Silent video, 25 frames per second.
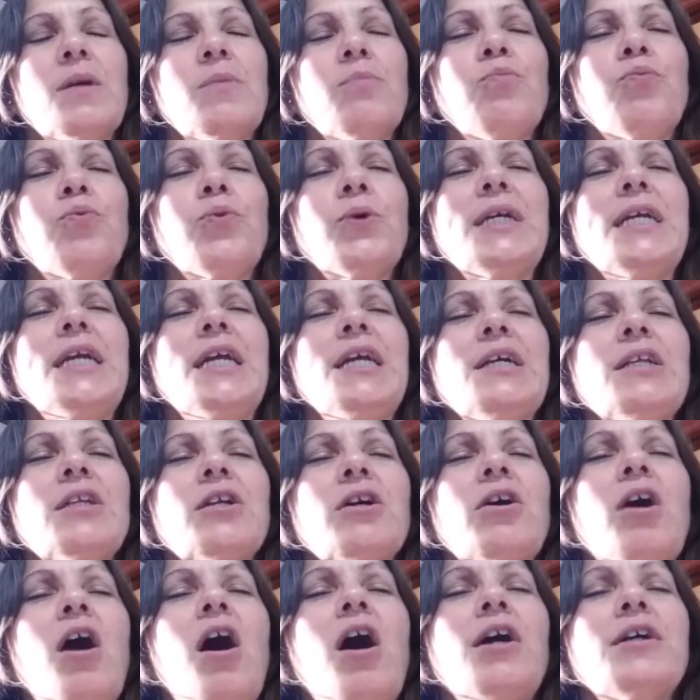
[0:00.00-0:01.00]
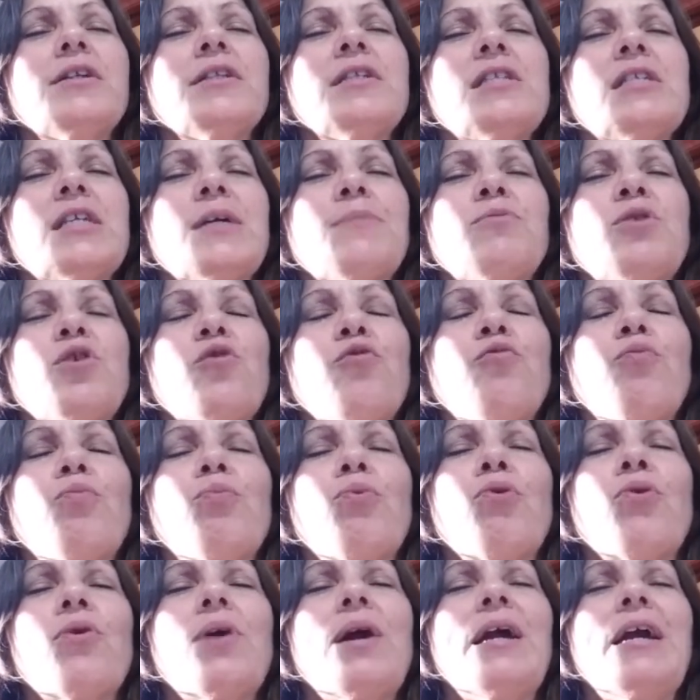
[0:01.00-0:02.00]
Bringing the concept of
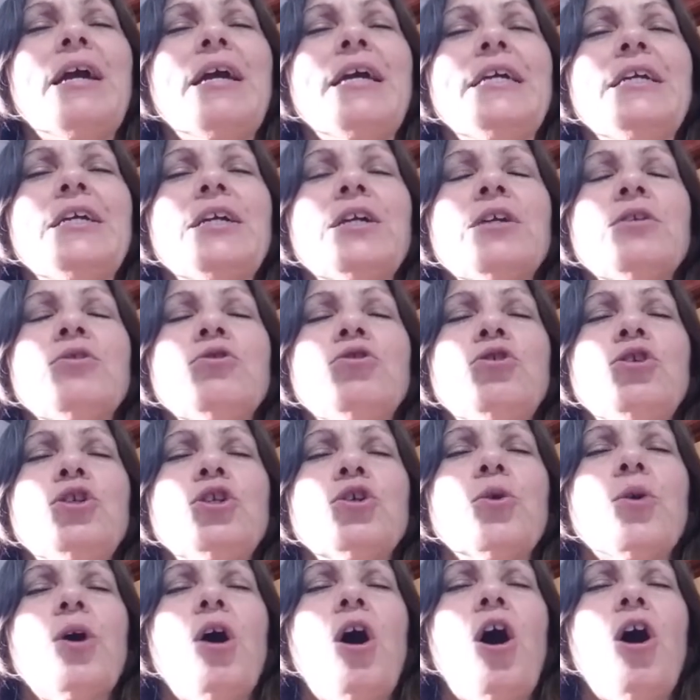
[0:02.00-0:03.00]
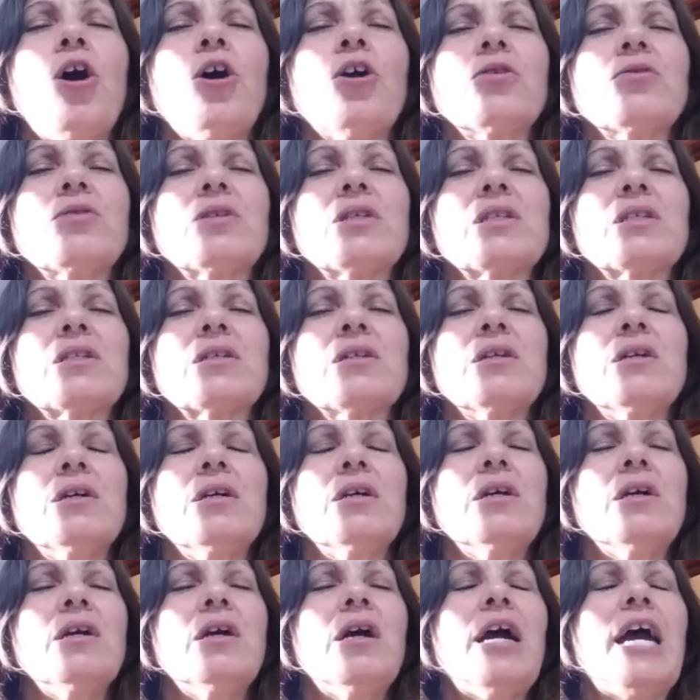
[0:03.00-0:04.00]
prey into your hearts
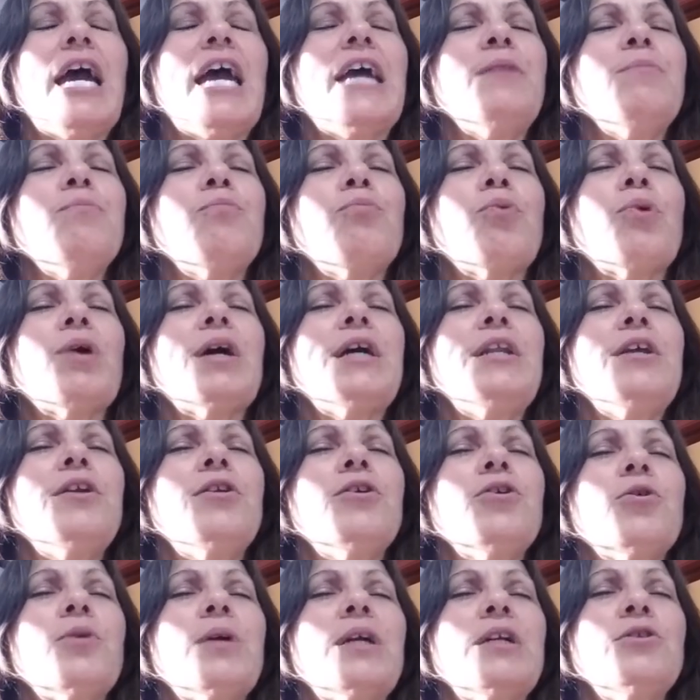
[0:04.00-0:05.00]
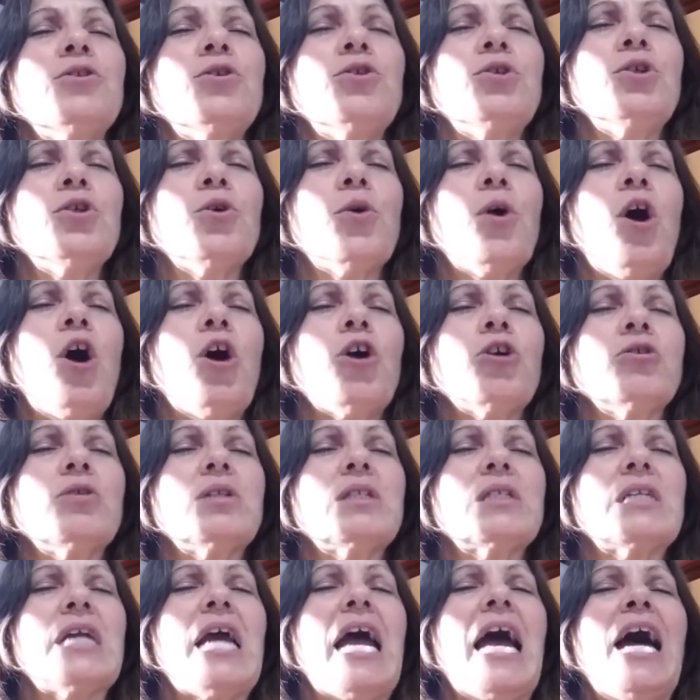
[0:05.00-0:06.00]
and predator into your
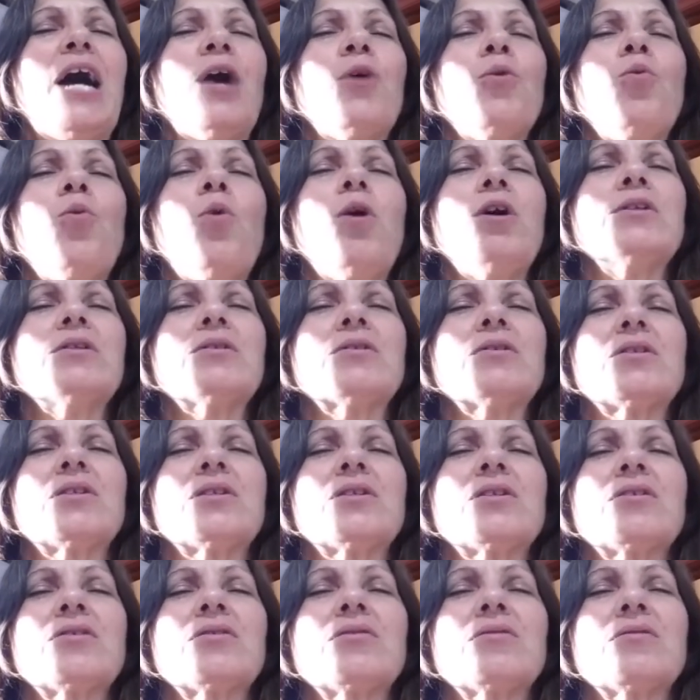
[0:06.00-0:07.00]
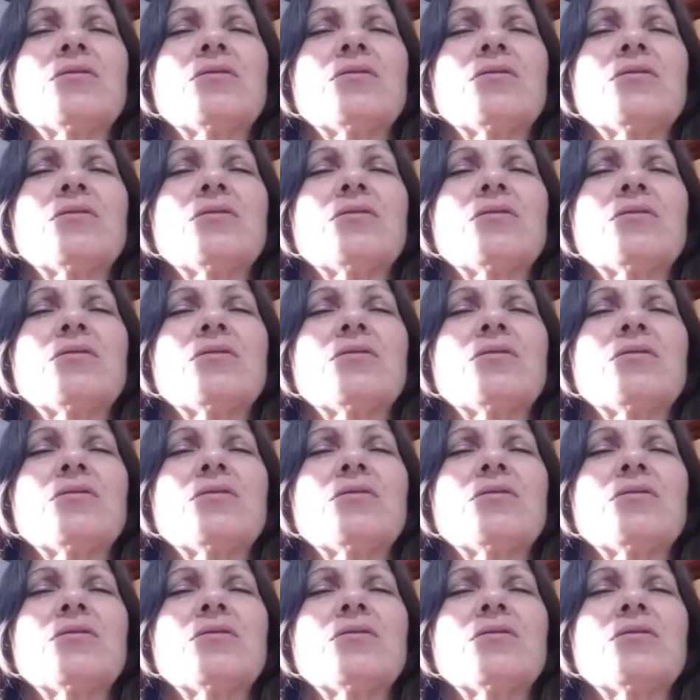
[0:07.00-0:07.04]
hearts at once.